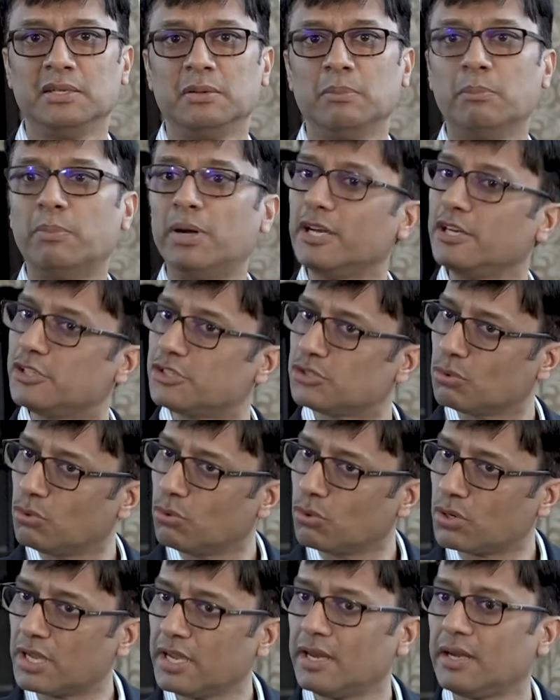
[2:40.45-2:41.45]
but it's
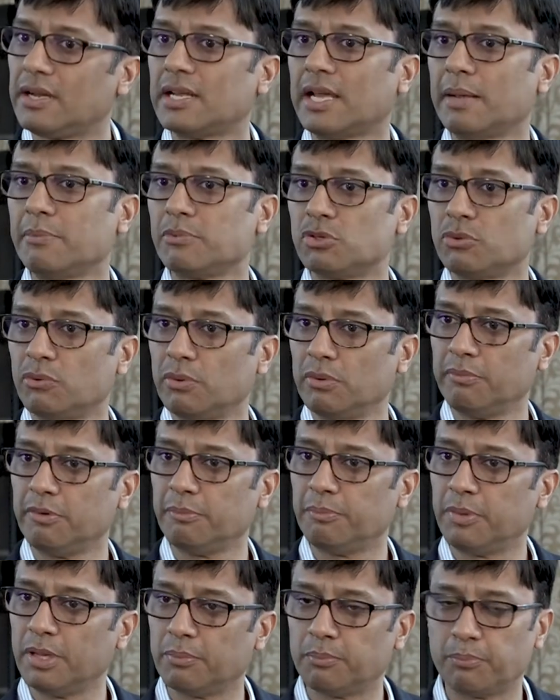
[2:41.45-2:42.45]
okay at times to even
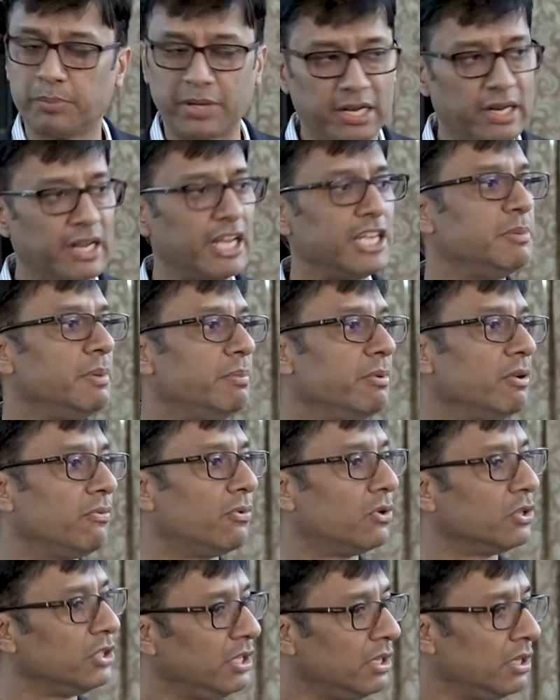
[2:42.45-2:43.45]
penalize people
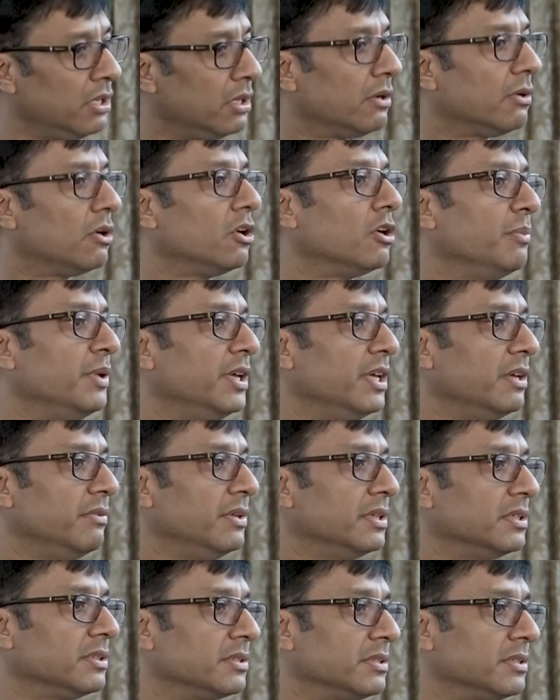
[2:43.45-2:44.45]
for the wrong
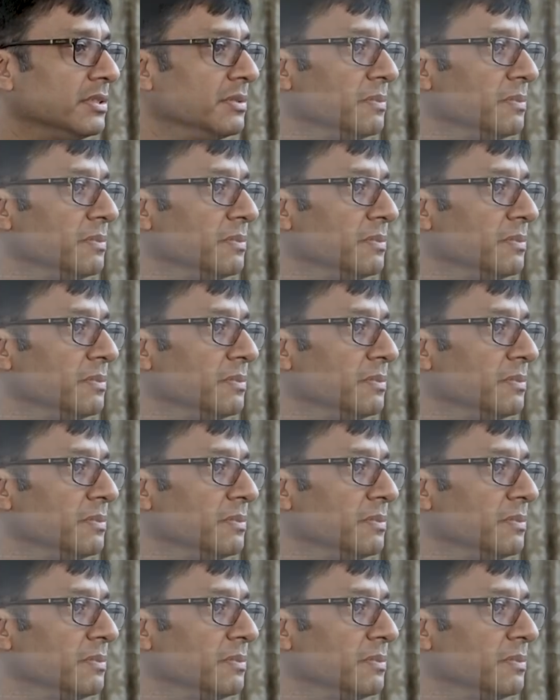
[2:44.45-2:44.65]
behaviors.